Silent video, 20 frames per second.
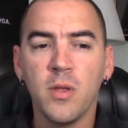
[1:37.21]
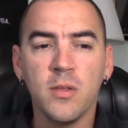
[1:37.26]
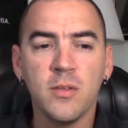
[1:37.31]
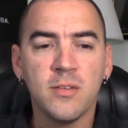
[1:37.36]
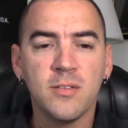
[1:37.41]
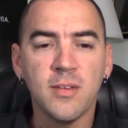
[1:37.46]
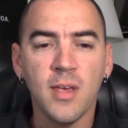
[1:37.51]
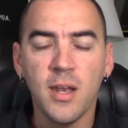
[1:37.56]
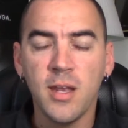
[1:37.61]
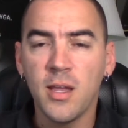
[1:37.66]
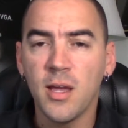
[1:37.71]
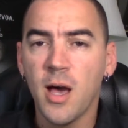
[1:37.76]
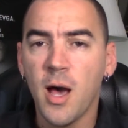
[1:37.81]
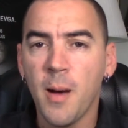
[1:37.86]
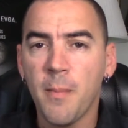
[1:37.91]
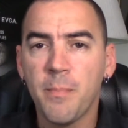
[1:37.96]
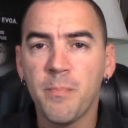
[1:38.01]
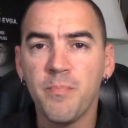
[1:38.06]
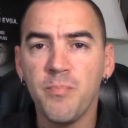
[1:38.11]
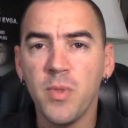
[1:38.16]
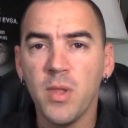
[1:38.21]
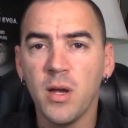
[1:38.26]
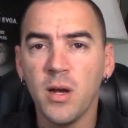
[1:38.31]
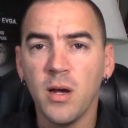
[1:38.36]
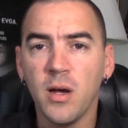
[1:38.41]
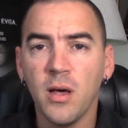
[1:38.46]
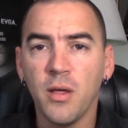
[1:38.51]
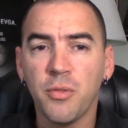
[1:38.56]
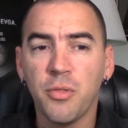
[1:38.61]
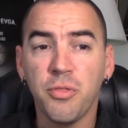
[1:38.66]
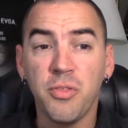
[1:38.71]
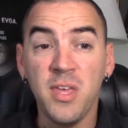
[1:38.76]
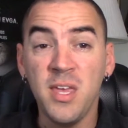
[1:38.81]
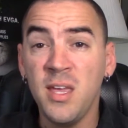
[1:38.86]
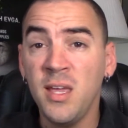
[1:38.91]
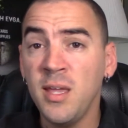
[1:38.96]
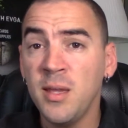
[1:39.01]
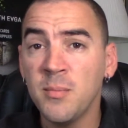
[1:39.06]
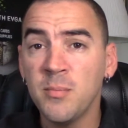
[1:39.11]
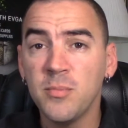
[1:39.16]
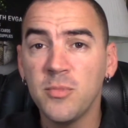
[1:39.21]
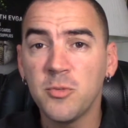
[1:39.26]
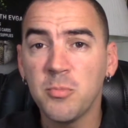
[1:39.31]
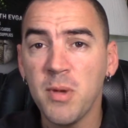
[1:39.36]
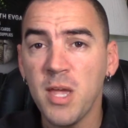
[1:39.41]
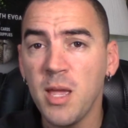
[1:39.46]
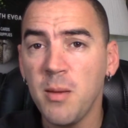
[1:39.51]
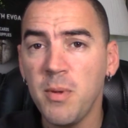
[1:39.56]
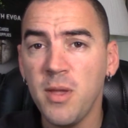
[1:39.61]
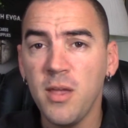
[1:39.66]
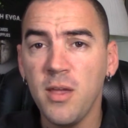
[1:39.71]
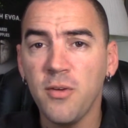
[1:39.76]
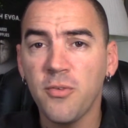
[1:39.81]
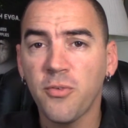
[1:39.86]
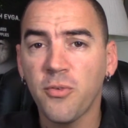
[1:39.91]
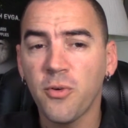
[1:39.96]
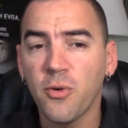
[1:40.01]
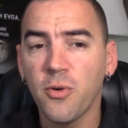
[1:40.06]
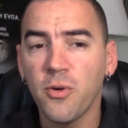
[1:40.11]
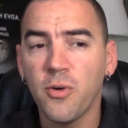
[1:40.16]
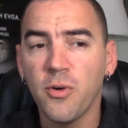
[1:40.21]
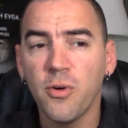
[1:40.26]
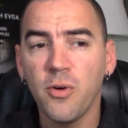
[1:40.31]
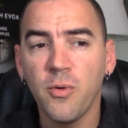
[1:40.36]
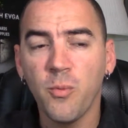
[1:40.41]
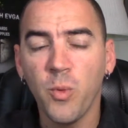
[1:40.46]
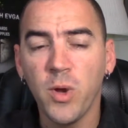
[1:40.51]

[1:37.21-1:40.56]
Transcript: setting up themes maybe for